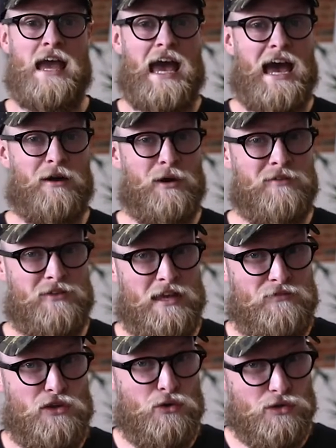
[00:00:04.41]
However,
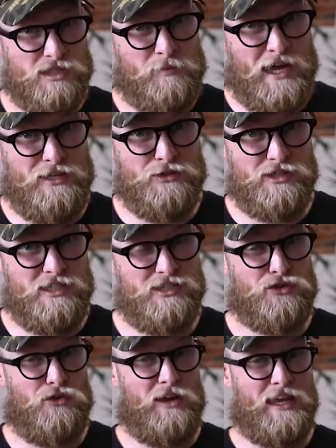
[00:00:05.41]
if your Spaniel's
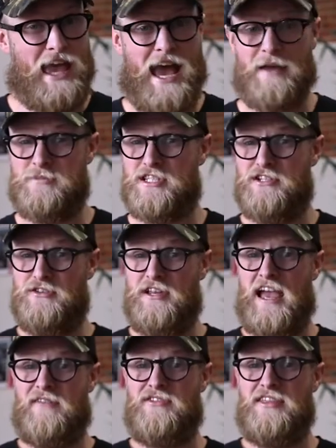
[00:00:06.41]
destroying absolutely
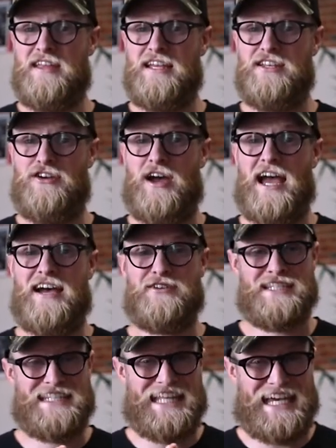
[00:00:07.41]
everything in your
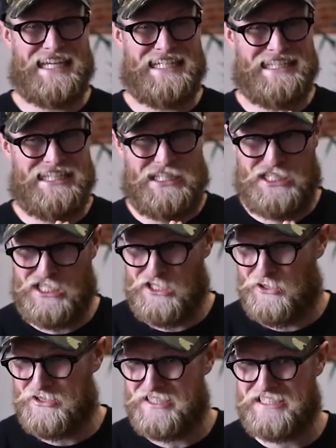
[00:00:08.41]
house, that is
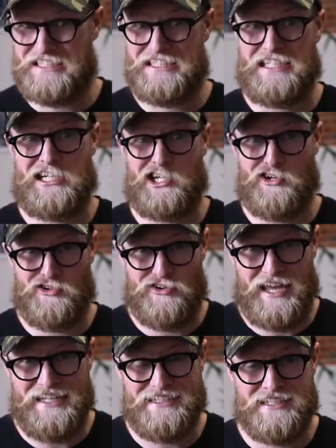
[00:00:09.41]
not
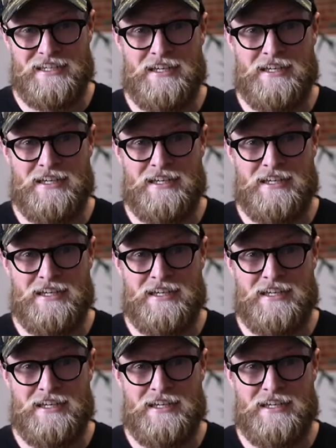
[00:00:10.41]
great.